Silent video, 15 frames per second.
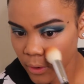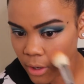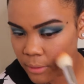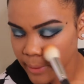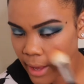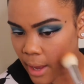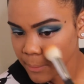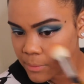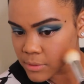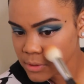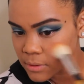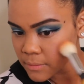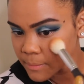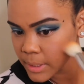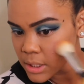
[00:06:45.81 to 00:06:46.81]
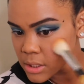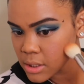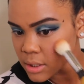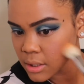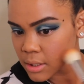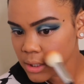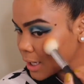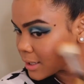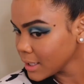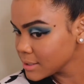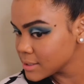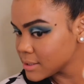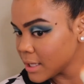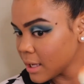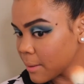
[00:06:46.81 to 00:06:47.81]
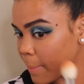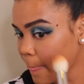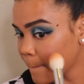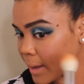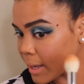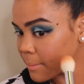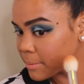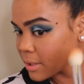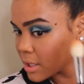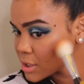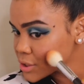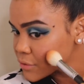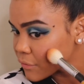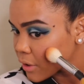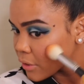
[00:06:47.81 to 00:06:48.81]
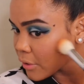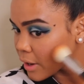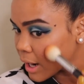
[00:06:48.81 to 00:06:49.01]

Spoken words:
Going on the apples of my cheek. I like to take my blush farther